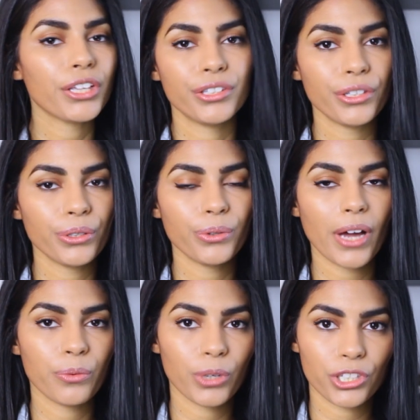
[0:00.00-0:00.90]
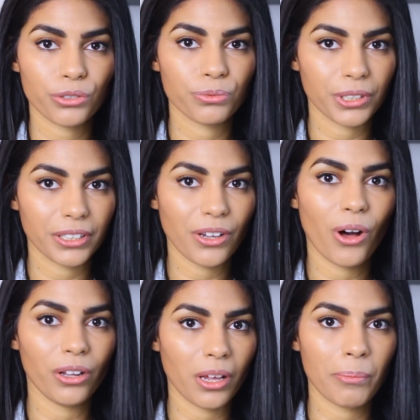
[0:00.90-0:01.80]
you and what you're really
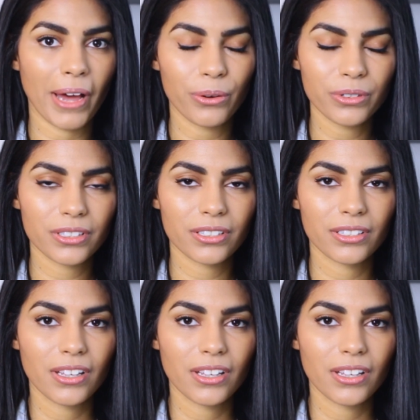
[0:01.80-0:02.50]
all about.